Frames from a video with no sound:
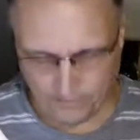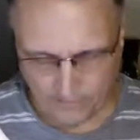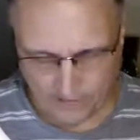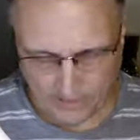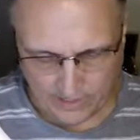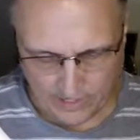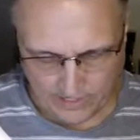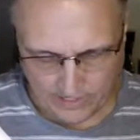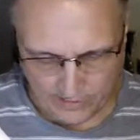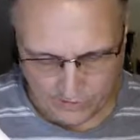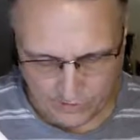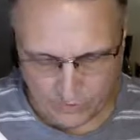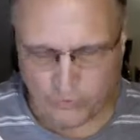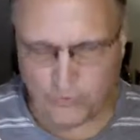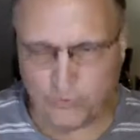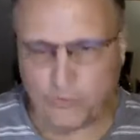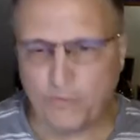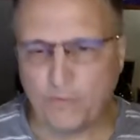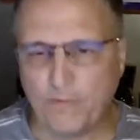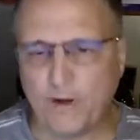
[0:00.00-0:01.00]
a
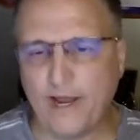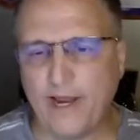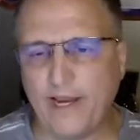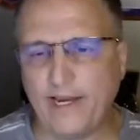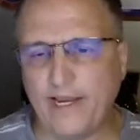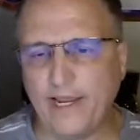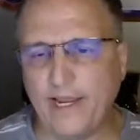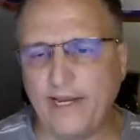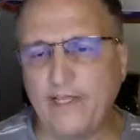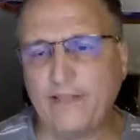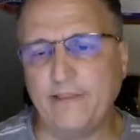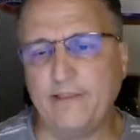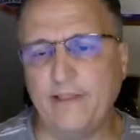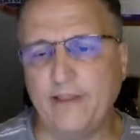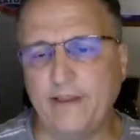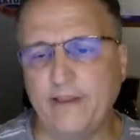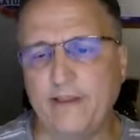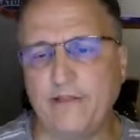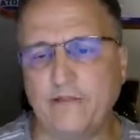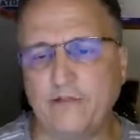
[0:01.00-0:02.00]
2 by
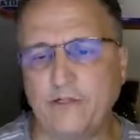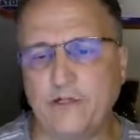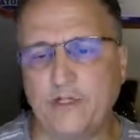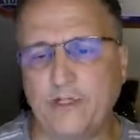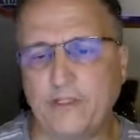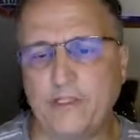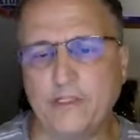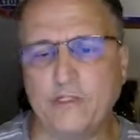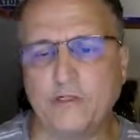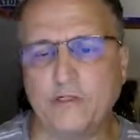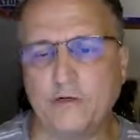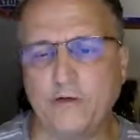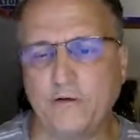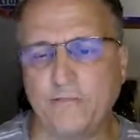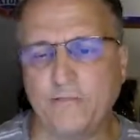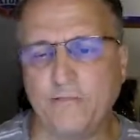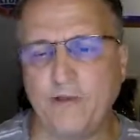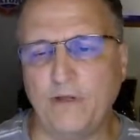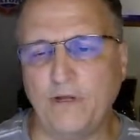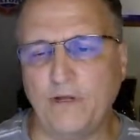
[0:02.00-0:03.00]
anything. This could
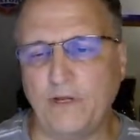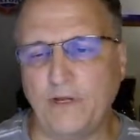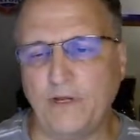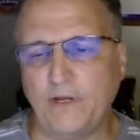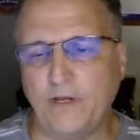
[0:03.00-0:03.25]
have been